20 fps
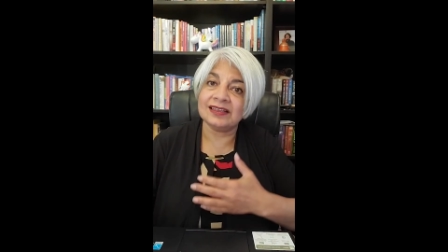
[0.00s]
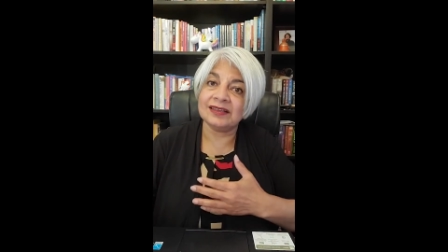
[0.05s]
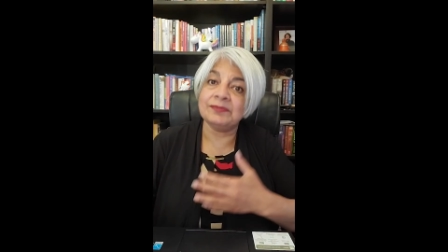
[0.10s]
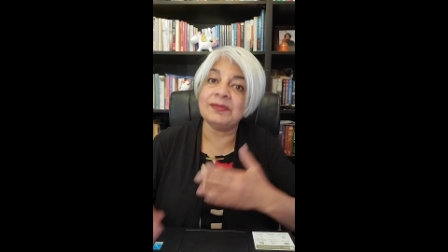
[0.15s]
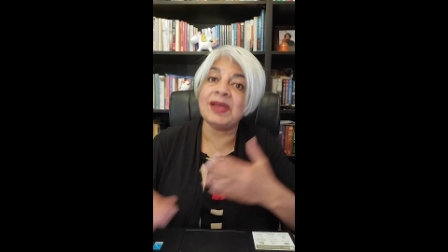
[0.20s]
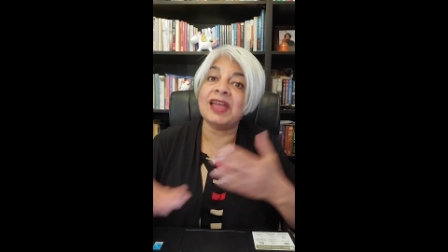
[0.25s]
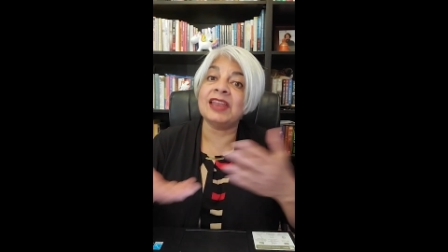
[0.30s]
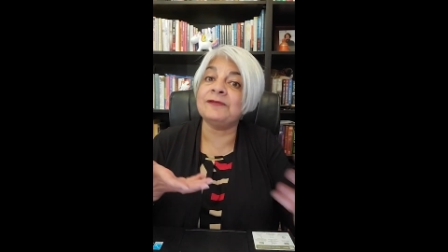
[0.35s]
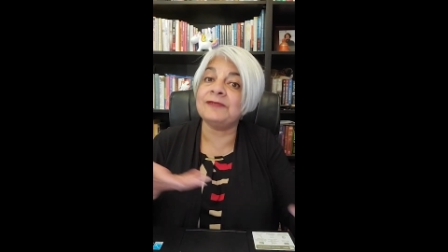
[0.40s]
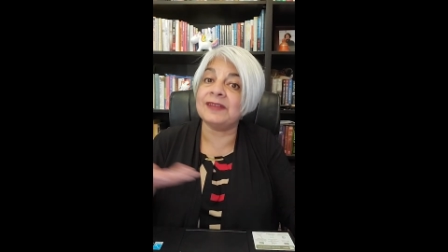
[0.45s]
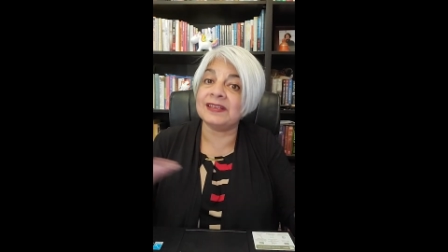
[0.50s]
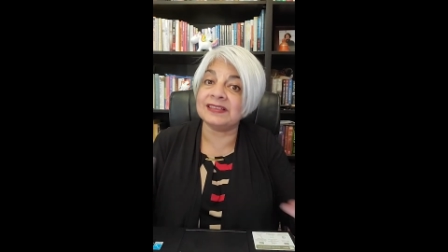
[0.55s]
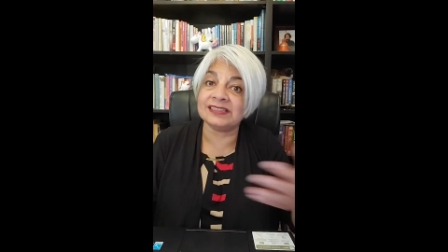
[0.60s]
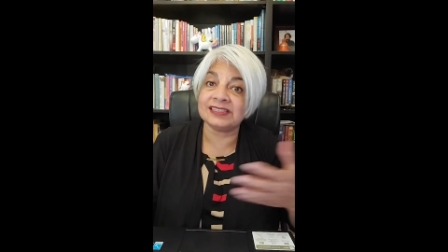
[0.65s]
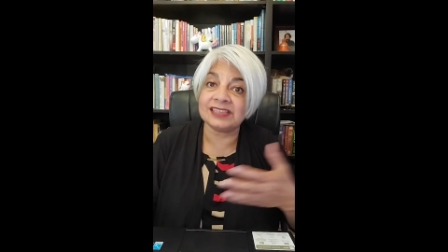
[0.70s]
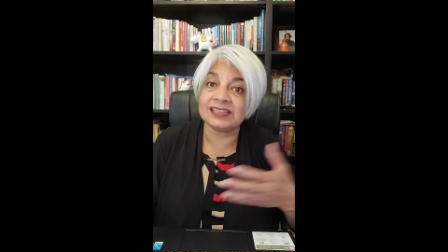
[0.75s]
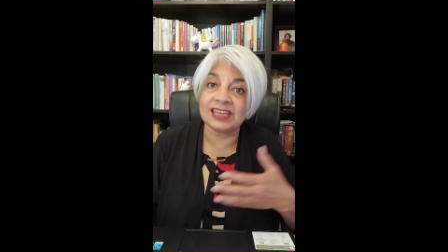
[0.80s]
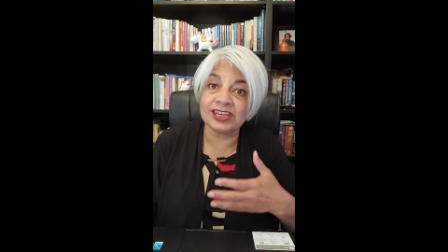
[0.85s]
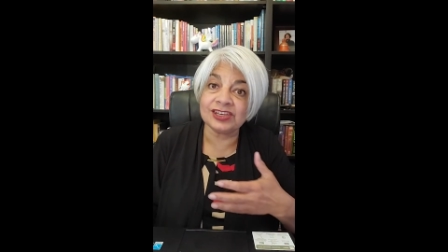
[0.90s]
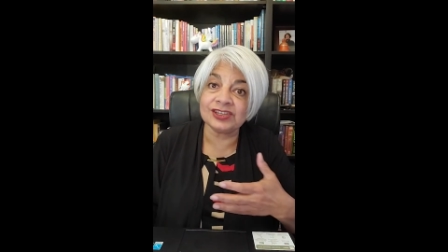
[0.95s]

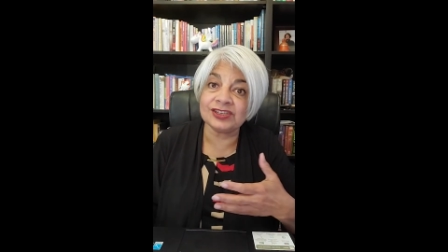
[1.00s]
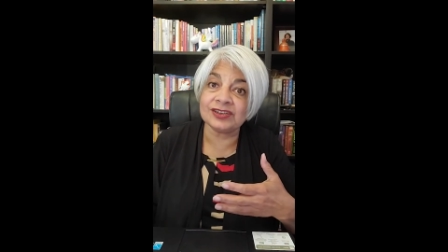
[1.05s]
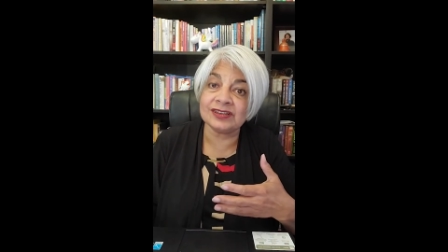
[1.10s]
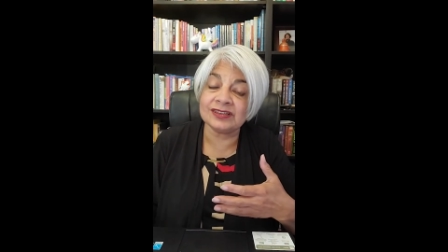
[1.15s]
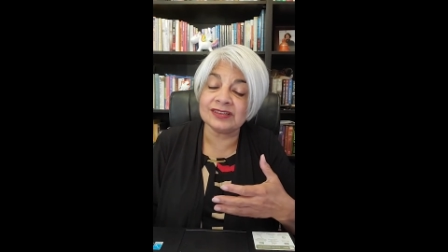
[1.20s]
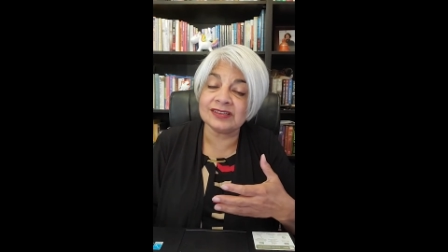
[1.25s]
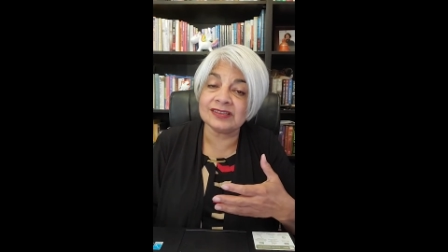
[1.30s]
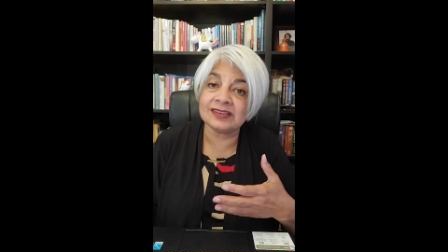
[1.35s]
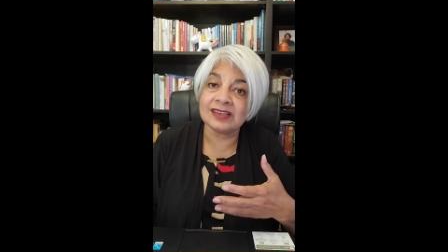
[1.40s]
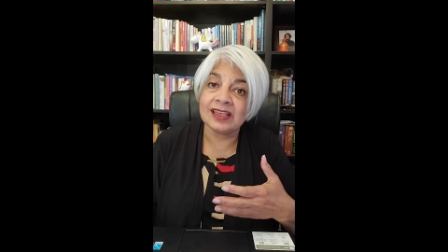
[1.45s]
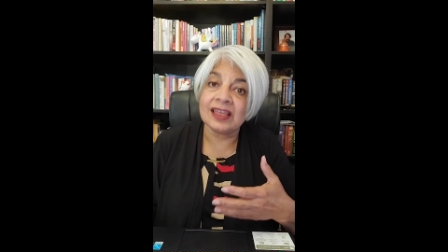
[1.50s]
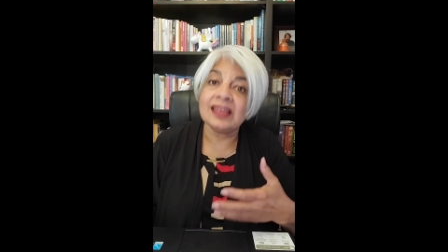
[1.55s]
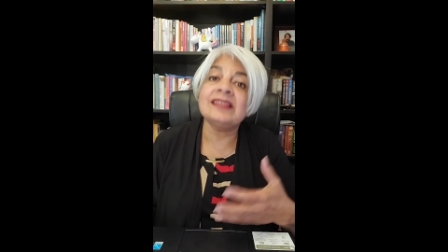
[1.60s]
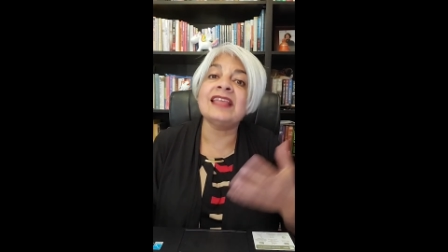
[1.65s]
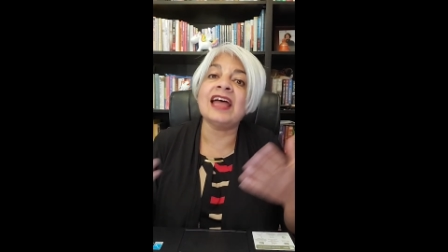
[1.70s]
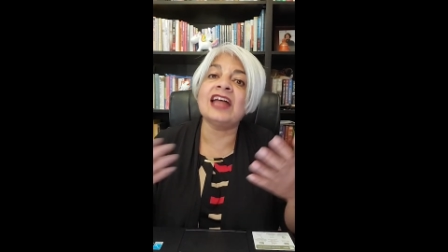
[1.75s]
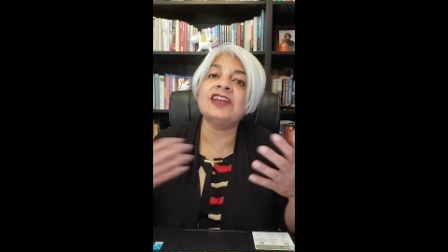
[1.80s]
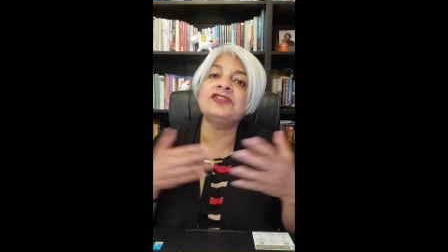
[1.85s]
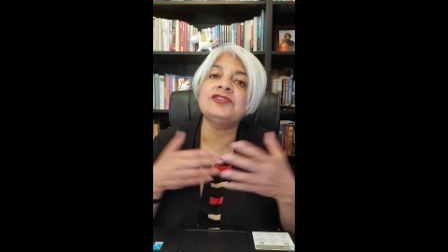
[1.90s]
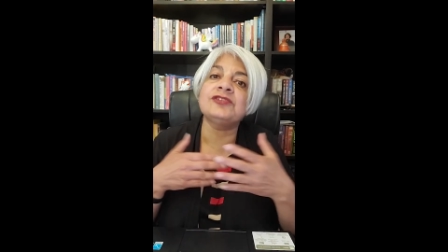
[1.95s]
manifestations
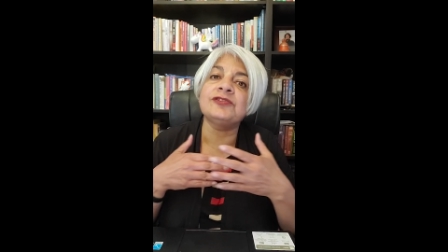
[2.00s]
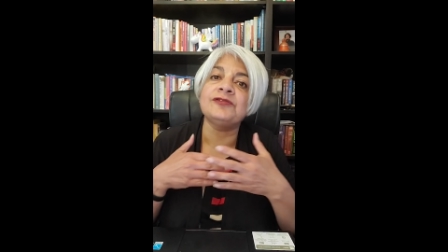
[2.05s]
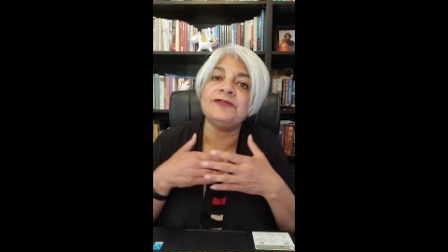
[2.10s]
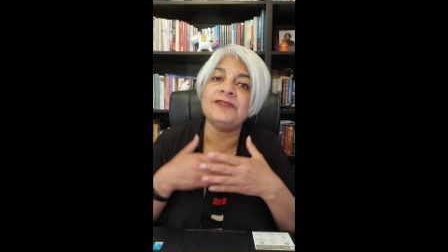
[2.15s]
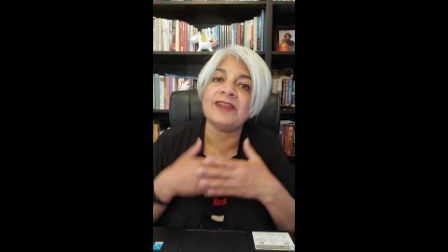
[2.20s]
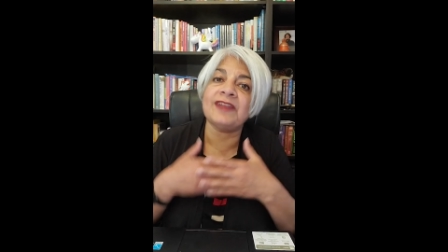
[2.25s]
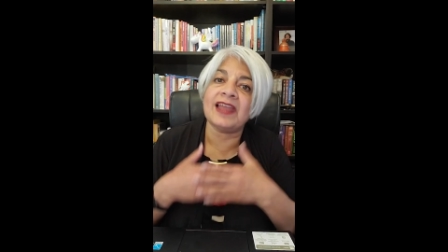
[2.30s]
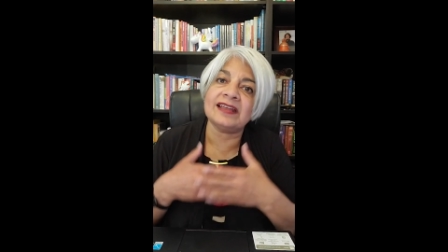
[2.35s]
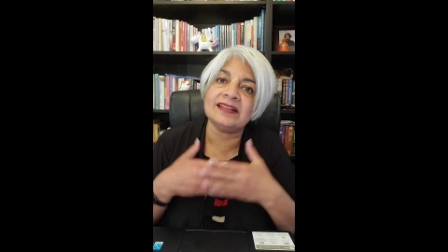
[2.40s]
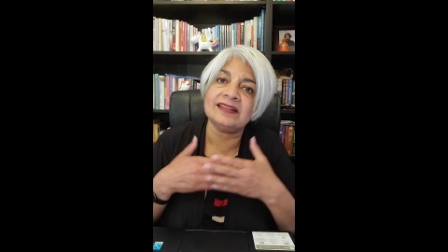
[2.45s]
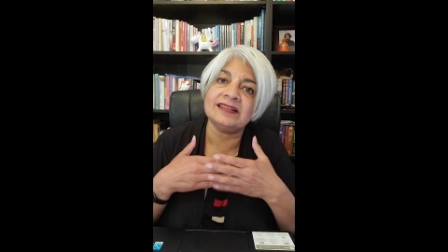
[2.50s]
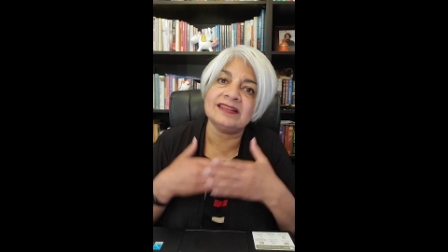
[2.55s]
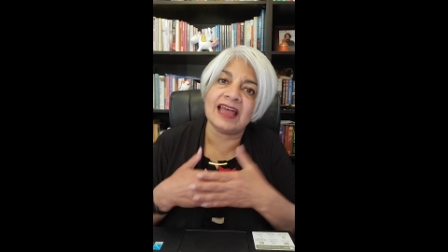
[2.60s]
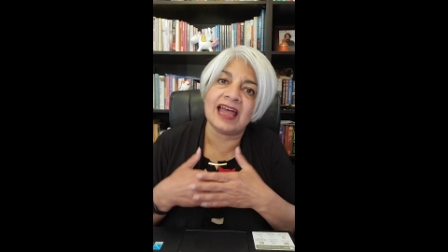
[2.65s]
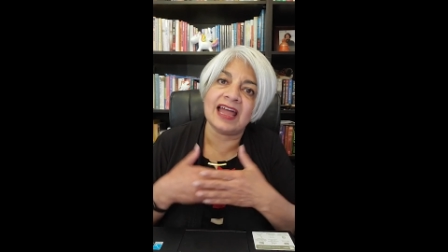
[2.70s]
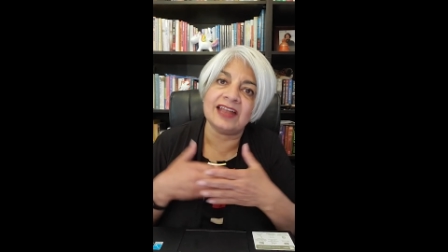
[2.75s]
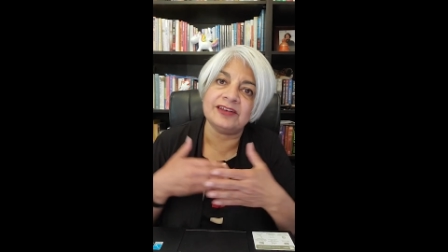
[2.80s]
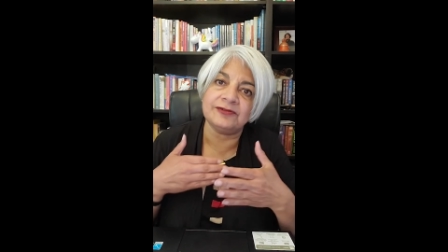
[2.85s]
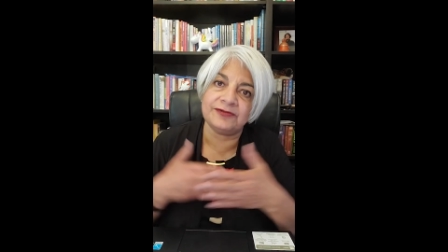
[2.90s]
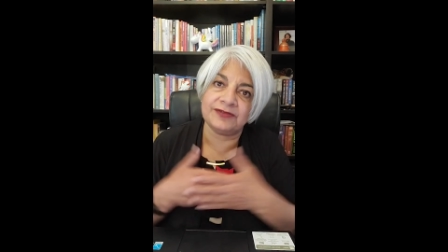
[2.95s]
that reflect
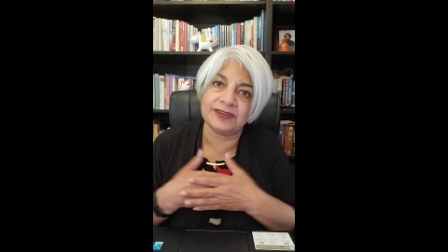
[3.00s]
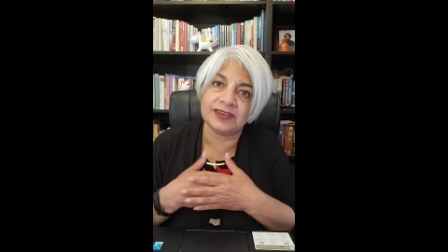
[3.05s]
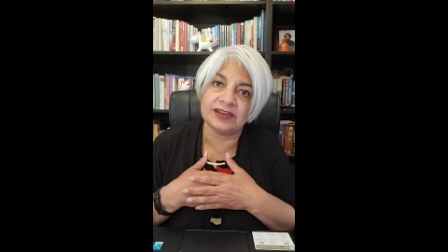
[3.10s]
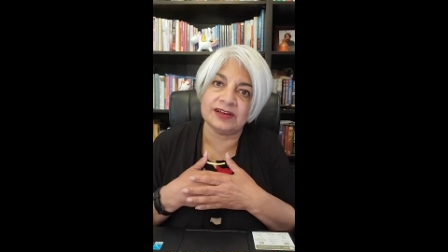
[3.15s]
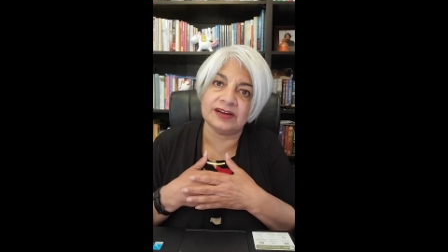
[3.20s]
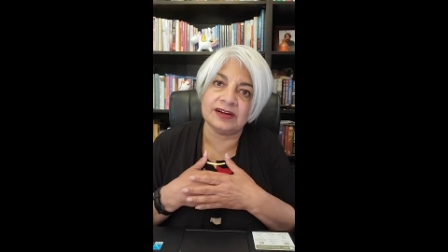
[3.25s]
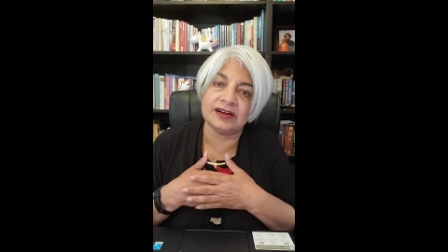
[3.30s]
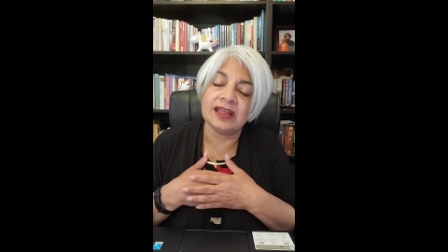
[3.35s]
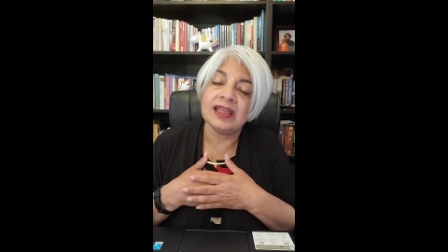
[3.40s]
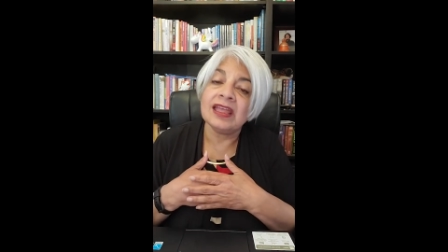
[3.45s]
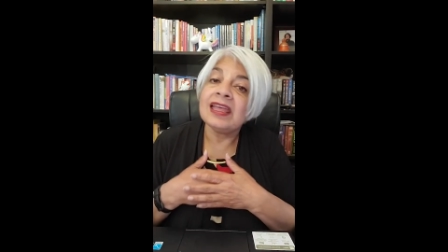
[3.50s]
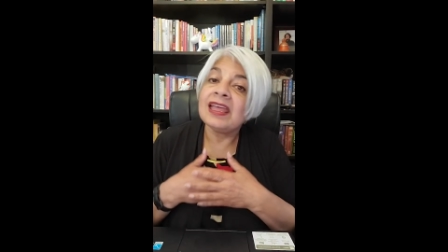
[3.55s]
that fear.